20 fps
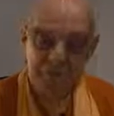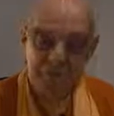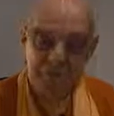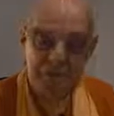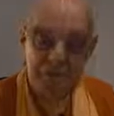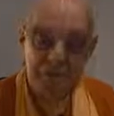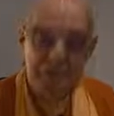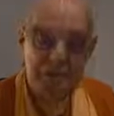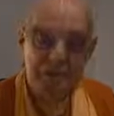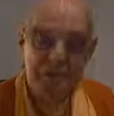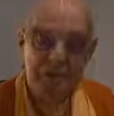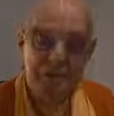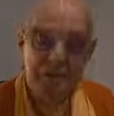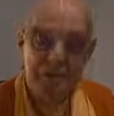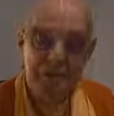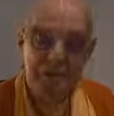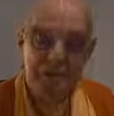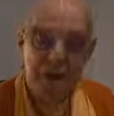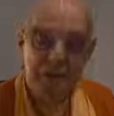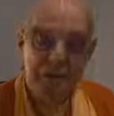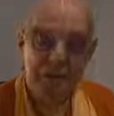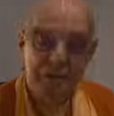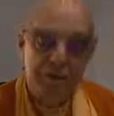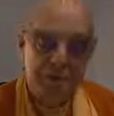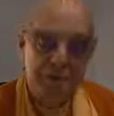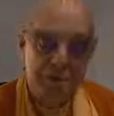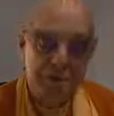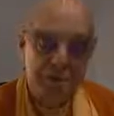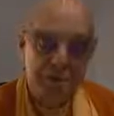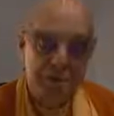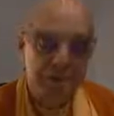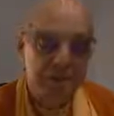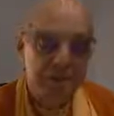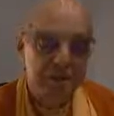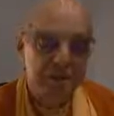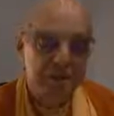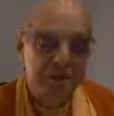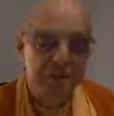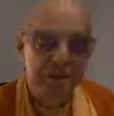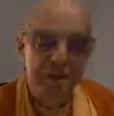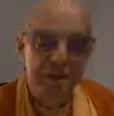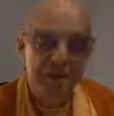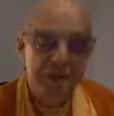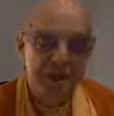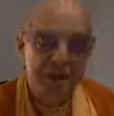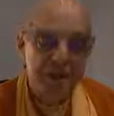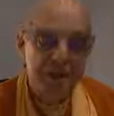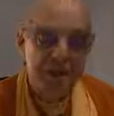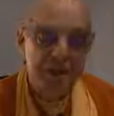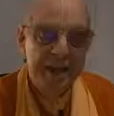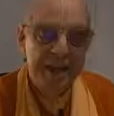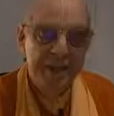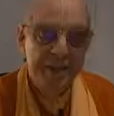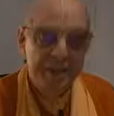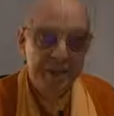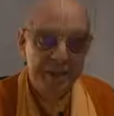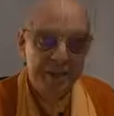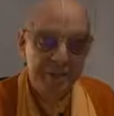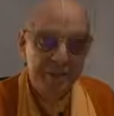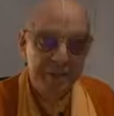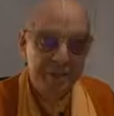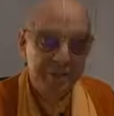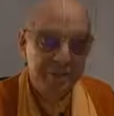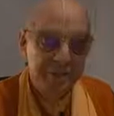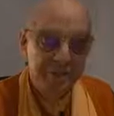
exhibiting such opulences, he hid himself.